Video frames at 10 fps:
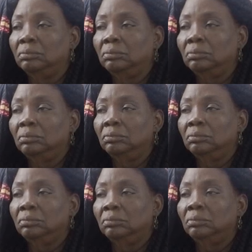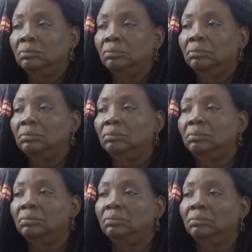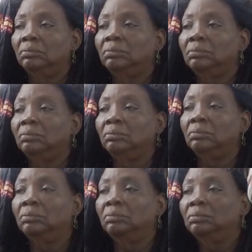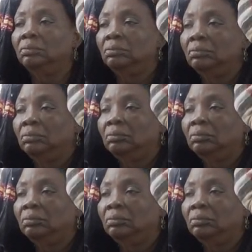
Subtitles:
This person isn't speaking.